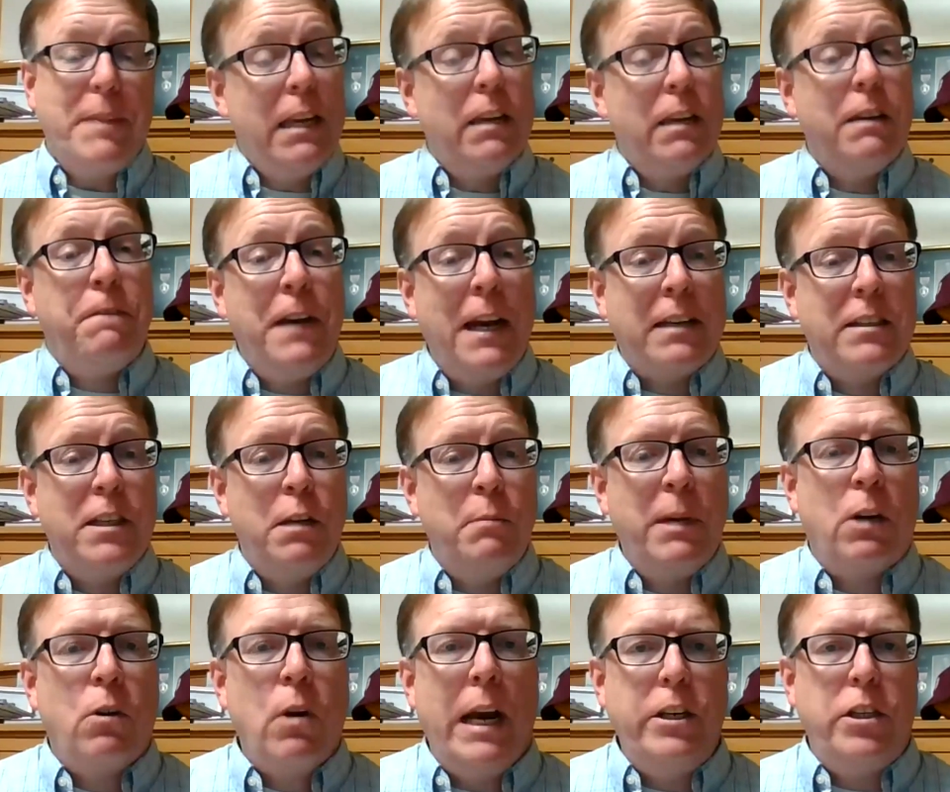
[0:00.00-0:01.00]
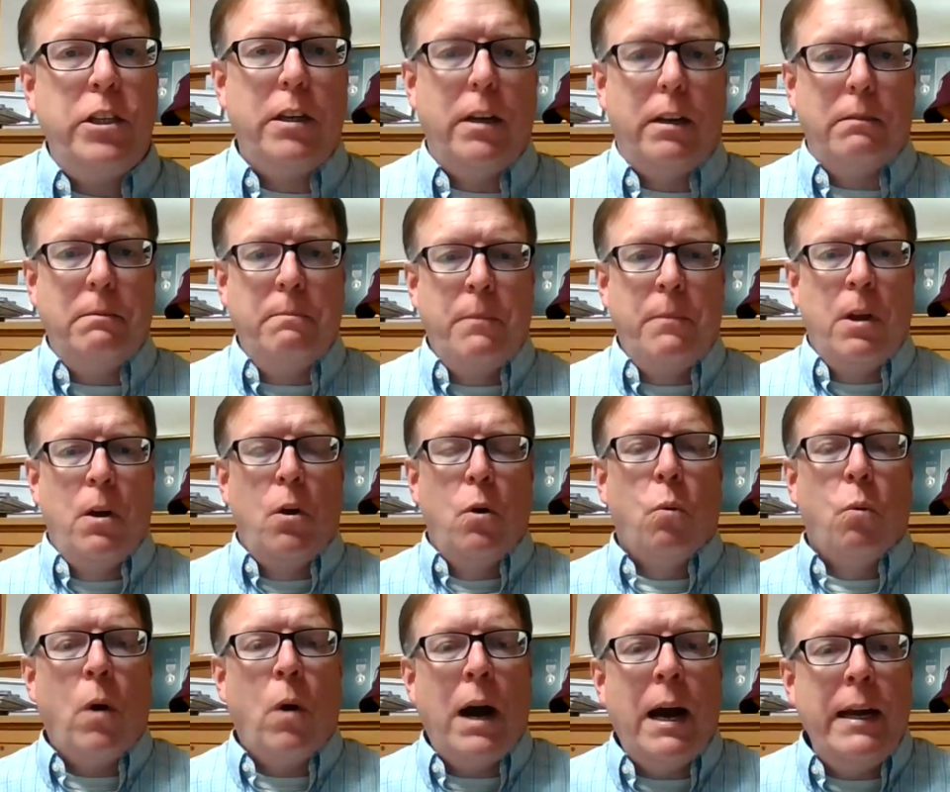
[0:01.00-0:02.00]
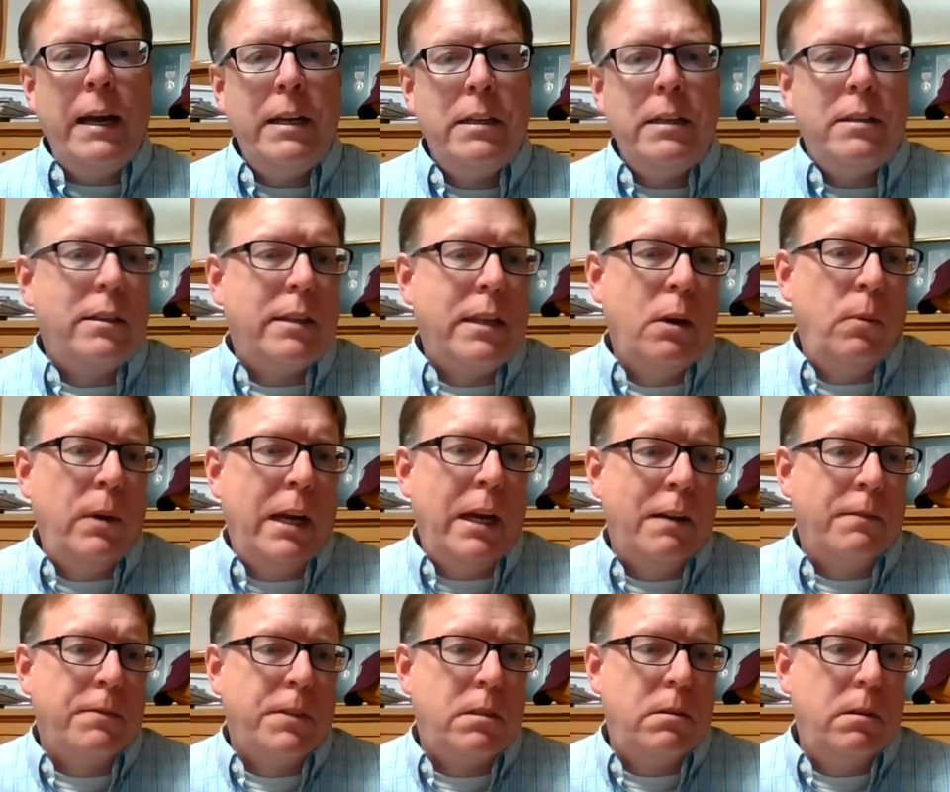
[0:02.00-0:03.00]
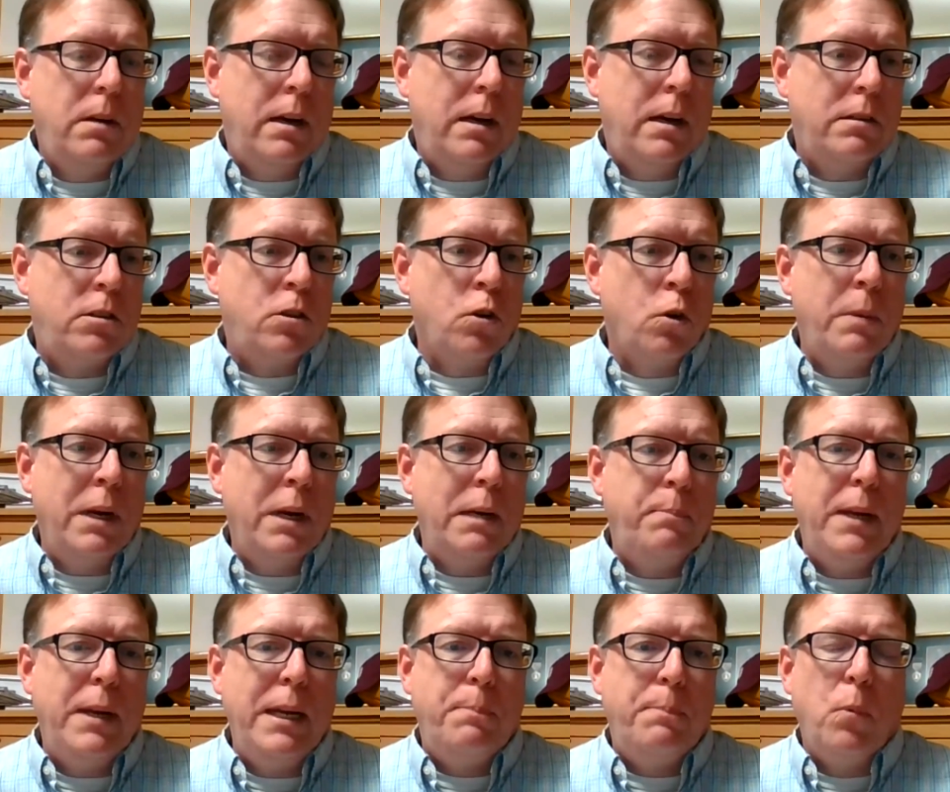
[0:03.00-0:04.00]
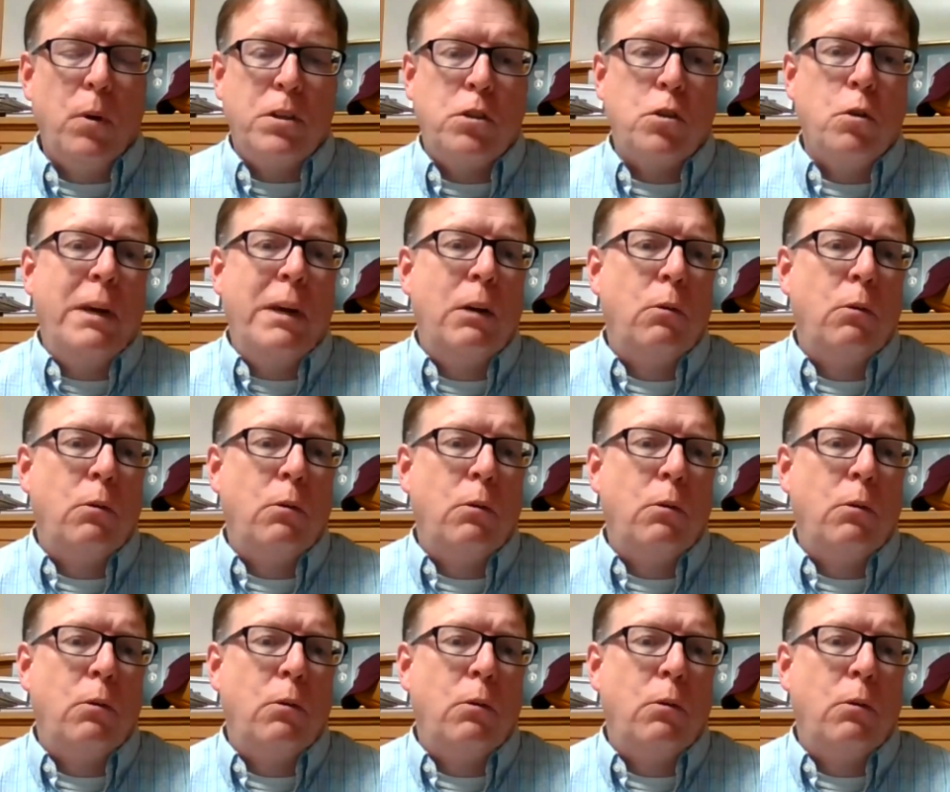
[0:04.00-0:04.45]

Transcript: It affects immigration. Why is it that we have so many people, so